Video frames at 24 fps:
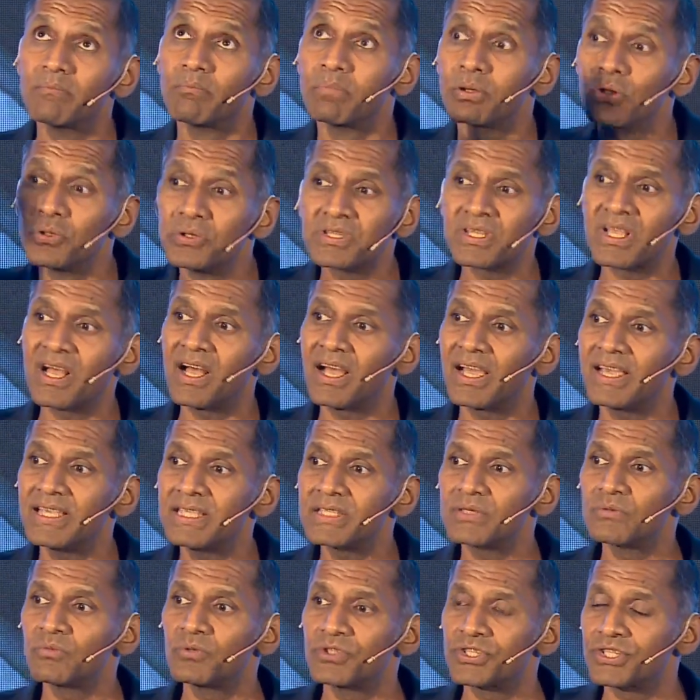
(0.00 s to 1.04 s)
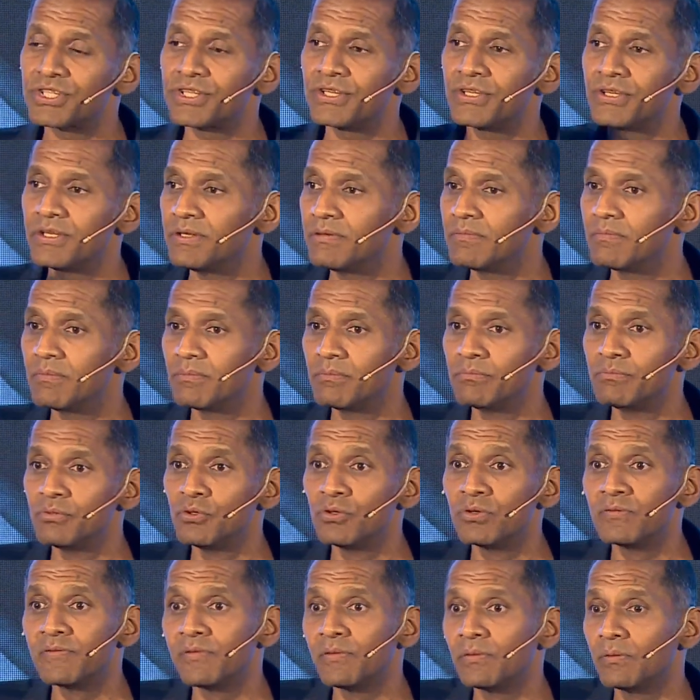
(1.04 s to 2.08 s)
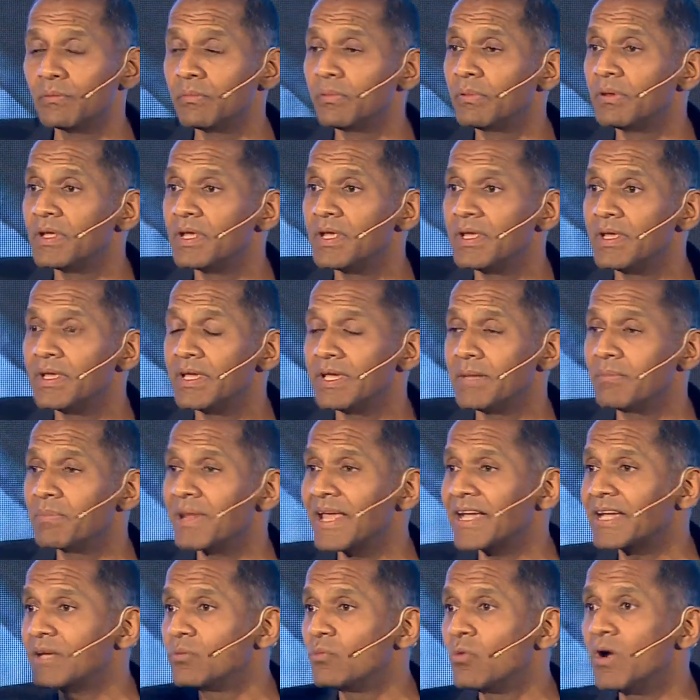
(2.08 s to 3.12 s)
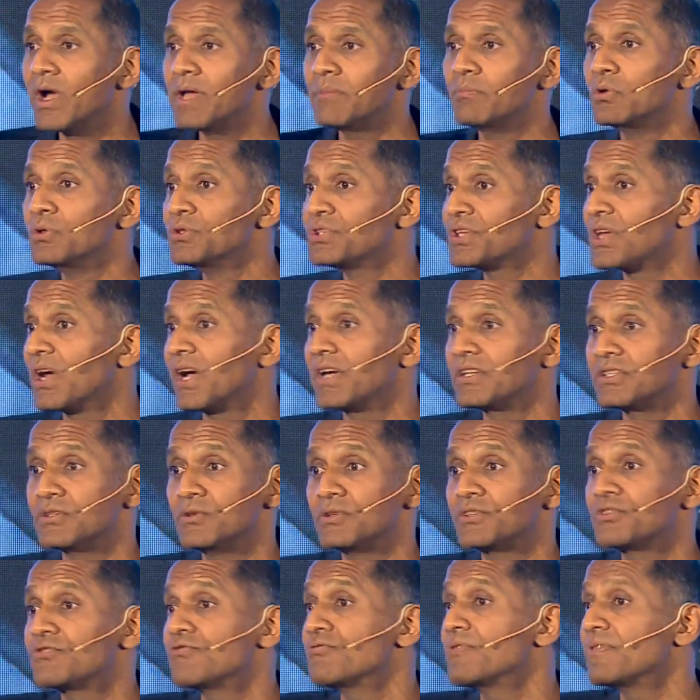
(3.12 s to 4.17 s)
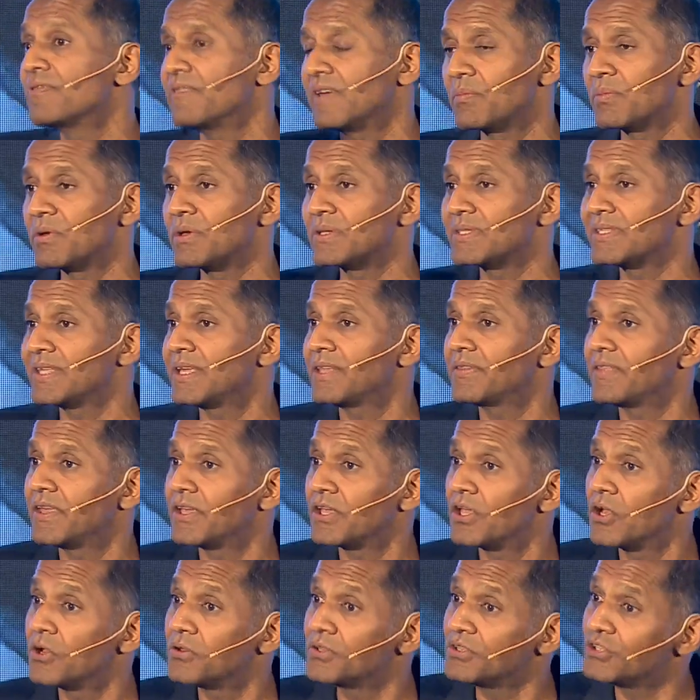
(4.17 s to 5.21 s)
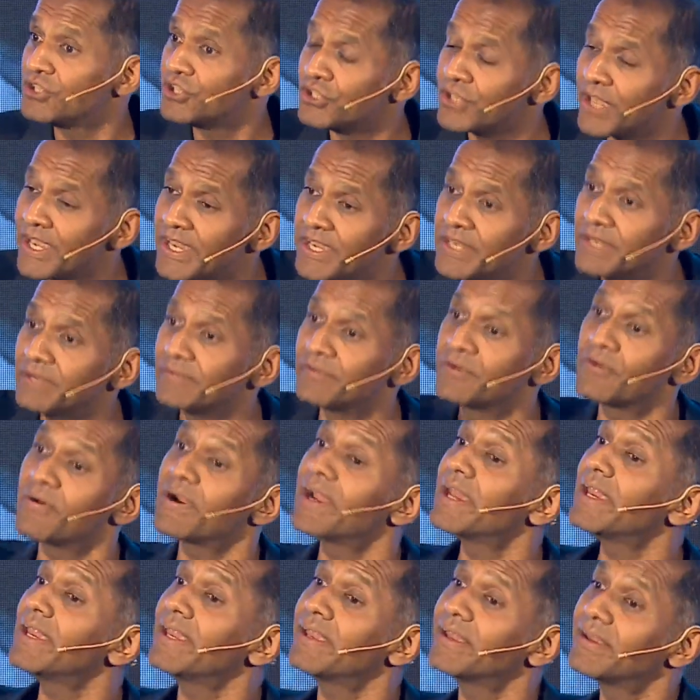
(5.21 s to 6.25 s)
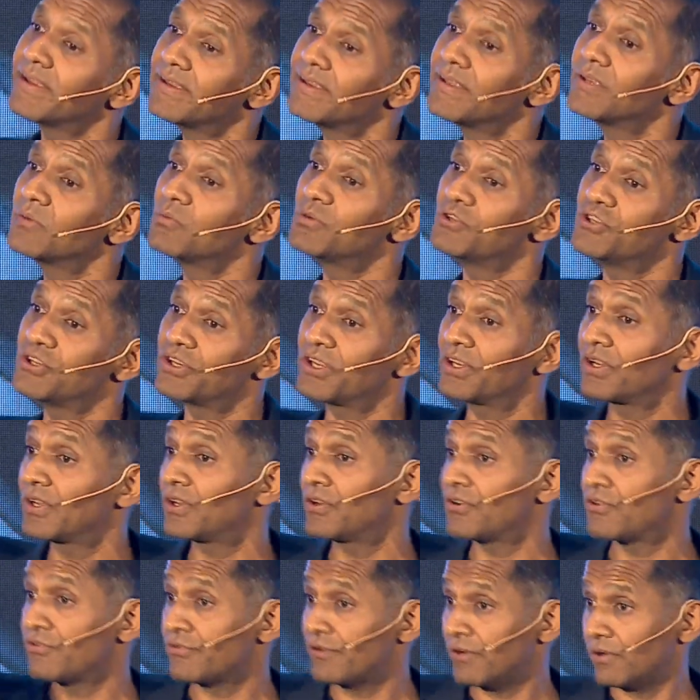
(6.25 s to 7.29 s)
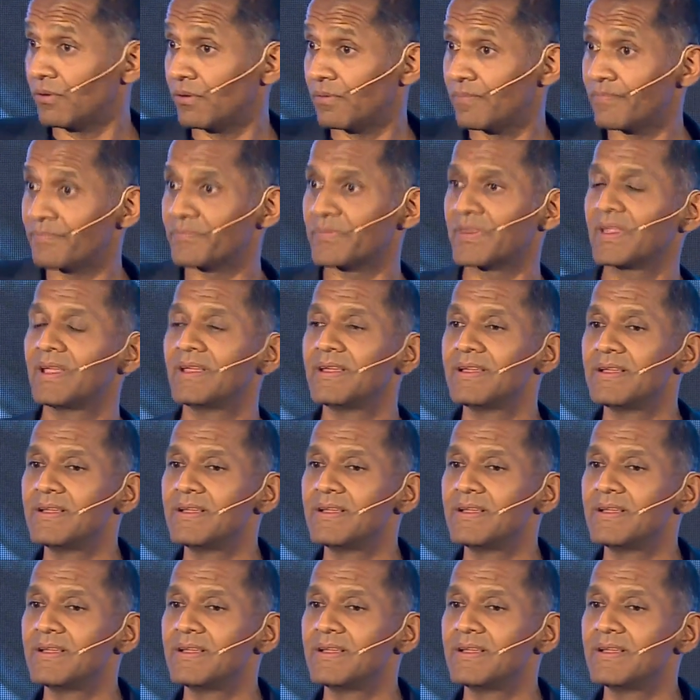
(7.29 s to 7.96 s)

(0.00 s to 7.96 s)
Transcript: Blue skies, which turn beautiful, in black and white, blue skies look terrific because they go this shade of gray, which you can control.